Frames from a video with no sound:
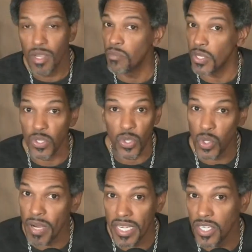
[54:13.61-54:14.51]
But
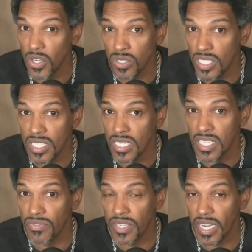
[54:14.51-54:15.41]
nobody knows it's a
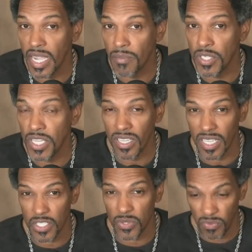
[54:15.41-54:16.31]
Tiffany lampshade
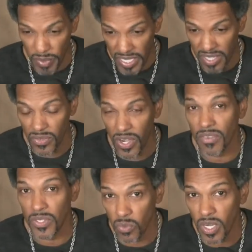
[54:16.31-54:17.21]
unless you've been involved
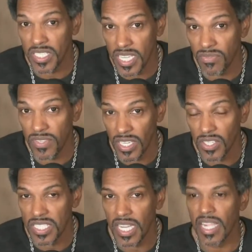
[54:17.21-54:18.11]
in what Tiffany
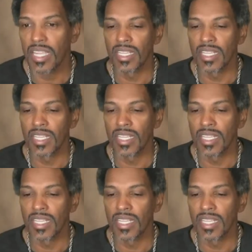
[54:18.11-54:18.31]
looks like.